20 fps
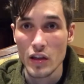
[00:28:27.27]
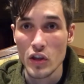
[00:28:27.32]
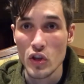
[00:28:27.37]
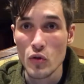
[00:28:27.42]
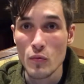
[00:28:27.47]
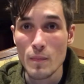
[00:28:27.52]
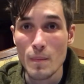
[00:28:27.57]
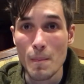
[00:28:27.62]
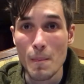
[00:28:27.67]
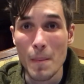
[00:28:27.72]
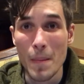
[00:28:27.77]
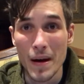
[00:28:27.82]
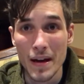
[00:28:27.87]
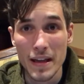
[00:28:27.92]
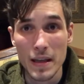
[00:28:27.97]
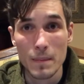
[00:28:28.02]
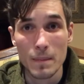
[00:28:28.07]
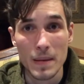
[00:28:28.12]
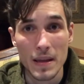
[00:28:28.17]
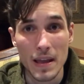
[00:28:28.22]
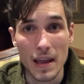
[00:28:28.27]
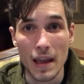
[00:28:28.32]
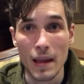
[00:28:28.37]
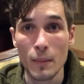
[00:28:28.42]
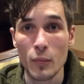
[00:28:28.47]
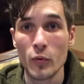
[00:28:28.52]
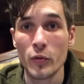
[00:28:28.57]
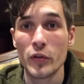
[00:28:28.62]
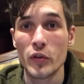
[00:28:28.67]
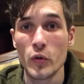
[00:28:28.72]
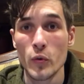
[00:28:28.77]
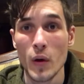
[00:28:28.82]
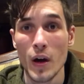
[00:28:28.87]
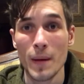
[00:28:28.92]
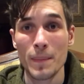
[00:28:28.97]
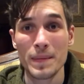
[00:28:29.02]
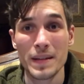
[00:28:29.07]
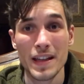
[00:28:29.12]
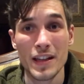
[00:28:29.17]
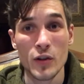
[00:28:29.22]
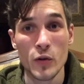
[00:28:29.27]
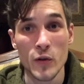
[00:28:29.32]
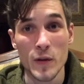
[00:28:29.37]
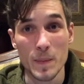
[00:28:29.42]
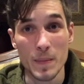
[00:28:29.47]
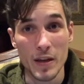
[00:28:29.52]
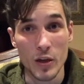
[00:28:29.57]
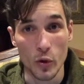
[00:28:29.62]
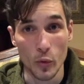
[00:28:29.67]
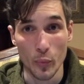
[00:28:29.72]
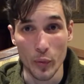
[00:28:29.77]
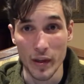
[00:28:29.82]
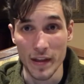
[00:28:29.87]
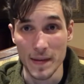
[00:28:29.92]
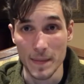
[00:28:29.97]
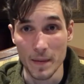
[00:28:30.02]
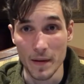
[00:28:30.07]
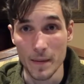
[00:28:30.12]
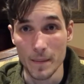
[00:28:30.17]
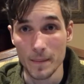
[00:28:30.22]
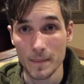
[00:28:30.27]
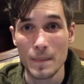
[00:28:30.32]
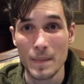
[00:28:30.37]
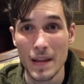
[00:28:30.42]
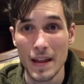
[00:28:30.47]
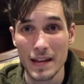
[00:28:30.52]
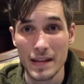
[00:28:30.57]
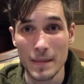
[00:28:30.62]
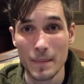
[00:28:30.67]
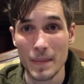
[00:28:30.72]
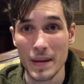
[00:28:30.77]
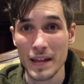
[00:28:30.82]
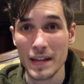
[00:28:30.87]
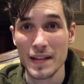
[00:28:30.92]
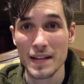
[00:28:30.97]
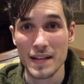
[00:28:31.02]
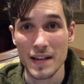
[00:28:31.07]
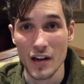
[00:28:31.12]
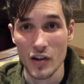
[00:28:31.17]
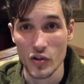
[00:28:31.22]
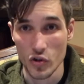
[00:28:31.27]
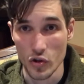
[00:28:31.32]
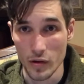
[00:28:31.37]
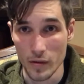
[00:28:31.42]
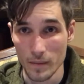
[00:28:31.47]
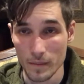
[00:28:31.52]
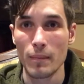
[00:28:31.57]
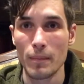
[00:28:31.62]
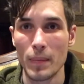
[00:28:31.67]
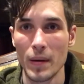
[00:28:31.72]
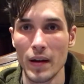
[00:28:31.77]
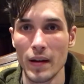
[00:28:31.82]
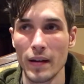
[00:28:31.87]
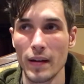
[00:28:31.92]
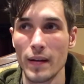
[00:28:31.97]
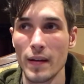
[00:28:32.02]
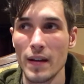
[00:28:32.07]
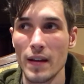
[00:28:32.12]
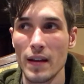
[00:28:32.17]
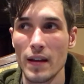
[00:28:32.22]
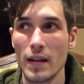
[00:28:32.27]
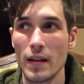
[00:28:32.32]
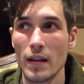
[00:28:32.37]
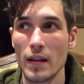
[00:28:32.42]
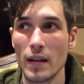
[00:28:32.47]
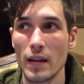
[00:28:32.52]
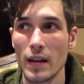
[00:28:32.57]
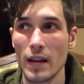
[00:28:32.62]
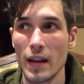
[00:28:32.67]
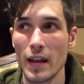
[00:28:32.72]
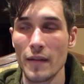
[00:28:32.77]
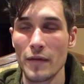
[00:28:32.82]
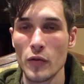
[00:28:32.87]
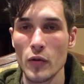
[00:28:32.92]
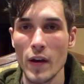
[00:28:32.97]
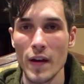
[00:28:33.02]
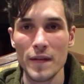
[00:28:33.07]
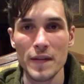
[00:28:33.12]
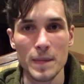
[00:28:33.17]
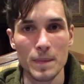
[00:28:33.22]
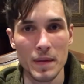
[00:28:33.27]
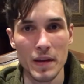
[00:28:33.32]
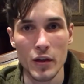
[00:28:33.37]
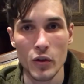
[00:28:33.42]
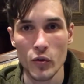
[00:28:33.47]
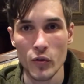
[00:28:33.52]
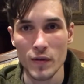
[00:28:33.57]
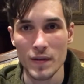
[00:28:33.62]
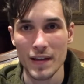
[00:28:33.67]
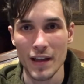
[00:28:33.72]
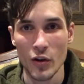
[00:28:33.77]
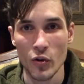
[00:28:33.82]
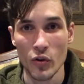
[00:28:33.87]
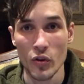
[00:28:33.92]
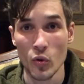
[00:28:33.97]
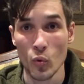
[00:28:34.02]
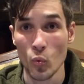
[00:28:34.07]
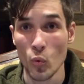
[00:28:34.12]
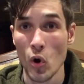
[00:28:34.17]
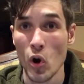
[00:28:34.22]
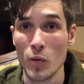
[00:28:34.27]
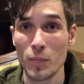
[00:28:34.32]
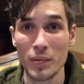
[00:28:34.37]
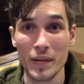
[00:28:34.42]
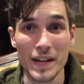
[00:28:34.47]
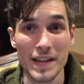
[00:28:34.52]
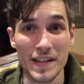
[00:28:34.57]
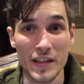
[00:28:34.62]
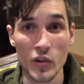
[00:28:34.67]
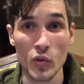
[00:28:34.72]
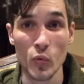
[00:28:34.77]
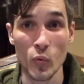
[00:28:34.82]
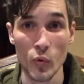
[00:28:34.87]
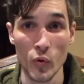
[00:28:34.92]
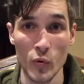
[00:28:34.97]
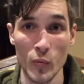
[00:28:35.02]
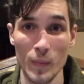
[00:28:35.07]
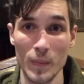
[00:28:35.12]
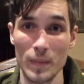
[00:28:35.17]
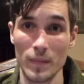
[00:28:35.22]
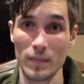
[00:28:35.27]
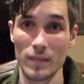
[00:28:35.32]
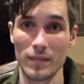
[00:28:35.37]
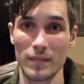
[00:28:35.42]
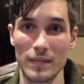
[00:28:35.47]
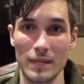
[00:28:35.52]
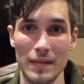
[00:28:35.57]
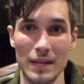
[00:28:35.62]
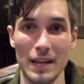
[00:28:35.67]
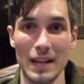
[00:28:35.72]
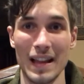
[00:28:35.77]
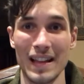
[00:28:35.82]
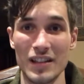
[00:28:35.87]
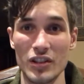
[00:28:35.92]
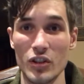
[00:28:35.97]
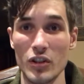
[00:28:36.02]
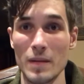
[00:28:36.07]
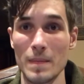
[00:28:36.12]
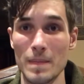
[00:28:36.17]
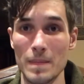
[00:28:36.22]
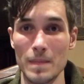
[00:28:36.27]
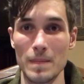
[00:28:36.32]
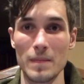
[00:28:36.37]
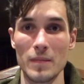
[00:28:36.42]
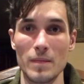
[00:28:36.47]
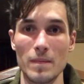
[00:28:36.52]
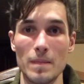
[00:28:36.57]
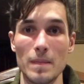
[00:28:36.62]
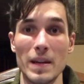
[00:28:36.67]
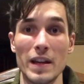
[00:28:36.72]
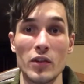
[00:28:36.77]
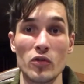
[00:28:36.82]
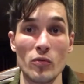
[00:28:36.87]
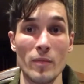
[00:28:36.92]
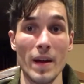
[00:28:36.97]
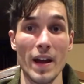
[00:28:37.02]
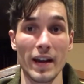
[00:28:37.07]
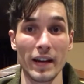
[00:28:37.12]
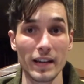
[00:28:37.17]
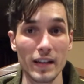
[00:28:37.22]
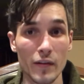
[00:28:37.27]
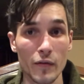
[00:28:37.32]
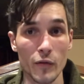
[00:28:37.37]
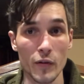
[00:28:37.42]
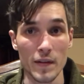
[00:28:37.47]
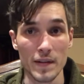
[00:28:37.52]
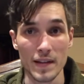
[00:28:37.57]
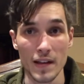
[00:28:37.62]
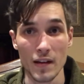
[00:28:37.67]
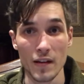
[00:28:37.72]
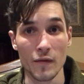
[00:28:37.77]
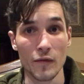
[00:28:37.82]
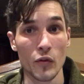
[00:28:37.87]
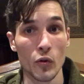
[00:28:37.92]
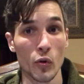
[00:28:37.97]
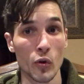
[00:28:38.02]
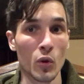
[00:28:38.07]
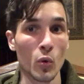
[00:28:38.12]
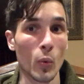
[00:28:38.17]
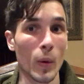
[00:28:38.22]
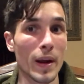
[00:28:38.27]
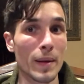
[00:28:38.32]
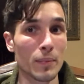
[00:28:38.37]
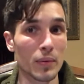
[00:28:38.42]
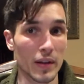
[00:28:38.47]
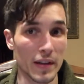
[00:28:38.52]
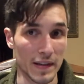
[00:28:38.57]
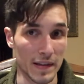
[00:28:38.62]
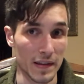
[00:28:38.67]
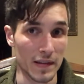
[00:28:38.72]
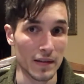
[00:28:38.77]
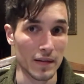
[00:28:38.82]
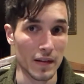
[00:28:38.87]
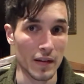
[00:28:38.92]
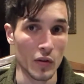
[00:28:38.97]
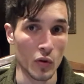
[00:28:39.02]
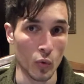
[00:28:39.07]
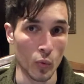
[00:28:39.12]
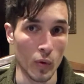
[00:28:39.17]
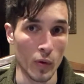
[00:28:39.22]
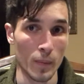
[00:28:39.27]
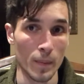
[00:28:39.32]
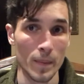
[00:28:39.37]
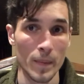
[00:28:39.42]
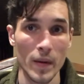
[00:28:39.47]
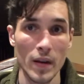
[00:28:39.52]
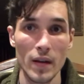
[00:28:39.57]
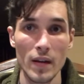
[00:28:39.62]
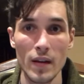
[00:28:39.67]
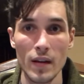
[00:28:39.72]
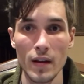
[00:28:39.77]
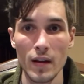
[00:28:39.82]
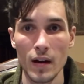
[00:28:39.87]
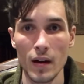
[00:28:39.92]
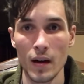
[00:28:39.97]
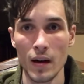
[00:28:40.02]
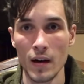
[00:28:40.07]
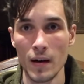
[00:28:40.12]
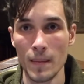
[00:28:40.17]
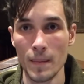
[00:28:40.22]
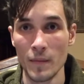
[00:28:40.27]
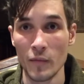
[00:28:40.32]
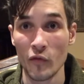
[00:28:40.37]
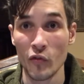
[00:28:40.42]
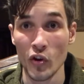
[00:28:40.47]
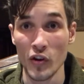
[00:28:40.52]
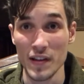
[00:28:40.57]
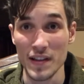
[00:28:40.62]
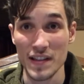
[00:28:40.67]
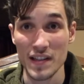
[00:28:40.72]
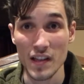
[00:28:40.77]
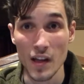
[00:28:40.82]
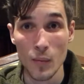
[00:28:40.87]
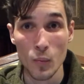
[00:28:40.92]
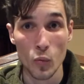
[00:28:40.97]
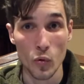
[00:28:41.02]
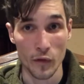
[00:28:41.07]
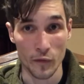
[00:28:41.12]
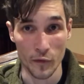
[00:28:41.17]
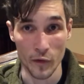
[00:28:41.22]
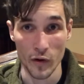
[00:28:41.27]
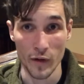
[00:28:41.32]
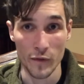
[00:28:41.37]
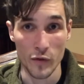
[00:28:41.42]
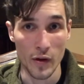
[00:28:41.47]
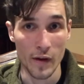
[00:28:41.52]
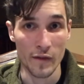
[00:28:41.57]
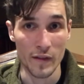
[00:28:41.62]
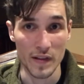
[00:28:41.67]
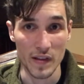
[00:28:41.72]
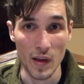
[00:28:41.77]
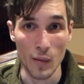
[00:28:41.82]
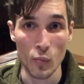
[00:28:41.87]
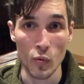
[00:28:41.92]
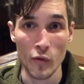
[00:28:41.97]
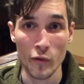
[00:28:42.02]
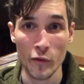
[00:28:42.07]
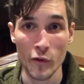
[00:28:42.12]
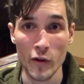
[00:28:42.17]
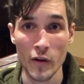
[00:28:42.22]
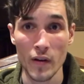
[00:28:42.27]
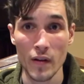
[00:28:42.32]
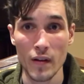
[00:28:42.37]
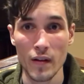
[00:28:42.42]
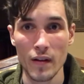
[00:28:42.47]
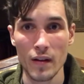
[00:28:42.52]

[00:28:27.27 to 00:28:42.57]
You might be able to update your speaker placement. That's a big discussion, but if you have speakers that are in the wrong place in the room, that's going to be a dramatic difference than if they're in the right place in the room. For a subwoofer, if you have a subwoofer,